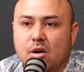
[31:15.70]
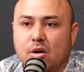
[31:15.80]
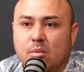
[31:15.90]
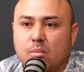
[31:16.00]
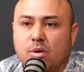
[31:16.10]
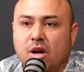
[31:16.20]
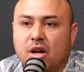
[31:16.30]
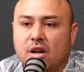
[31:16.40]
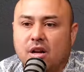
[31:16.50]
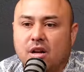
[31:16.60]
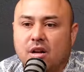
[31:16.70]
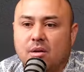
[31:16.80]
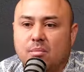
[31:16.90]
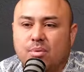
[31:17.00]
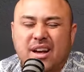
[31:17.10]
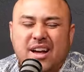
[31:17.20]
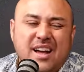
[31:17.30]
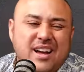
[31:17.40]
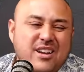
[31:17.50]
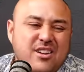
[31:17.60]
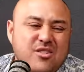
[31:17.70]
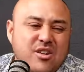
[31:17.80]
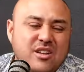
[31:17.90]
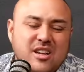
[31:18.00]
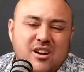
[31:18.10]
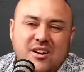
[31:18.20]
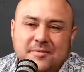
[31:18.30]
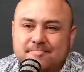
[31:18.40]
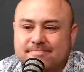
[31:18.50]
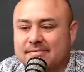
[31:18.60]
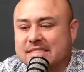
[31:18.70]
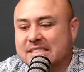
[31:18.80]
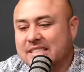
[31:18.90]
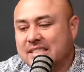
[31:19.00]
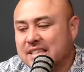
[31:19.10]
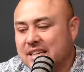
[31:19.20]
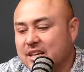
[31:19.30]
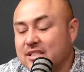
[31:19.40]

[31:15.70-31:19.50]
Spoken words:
but you know what, Derek, because